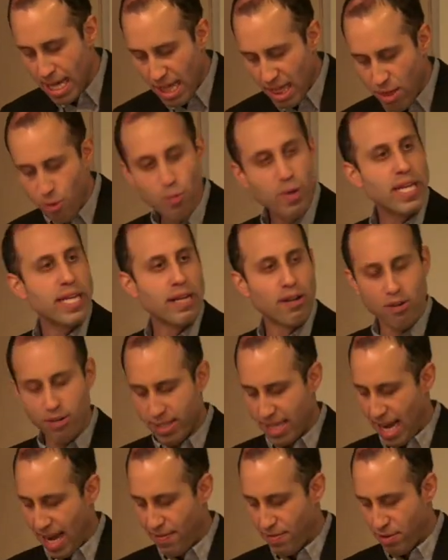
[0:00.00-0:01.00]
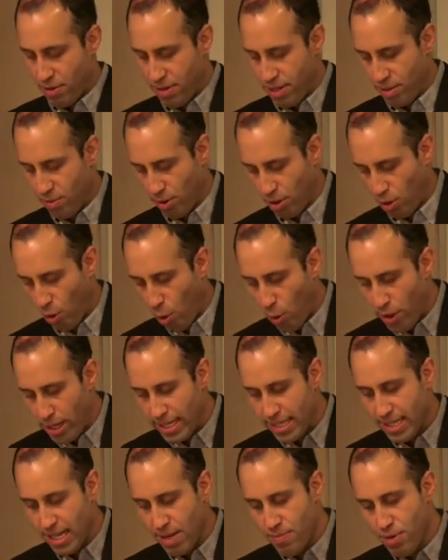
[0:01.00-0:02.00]
three years after his
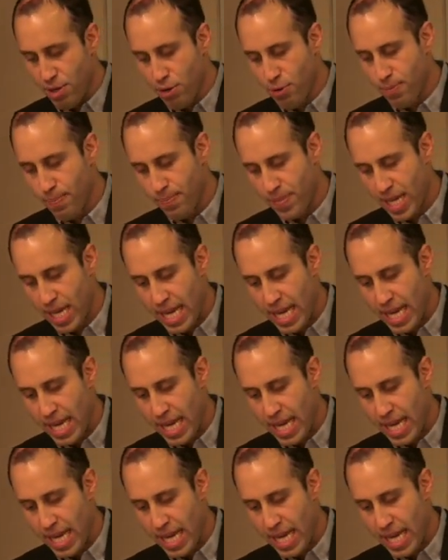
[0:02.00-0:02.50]
recording debut,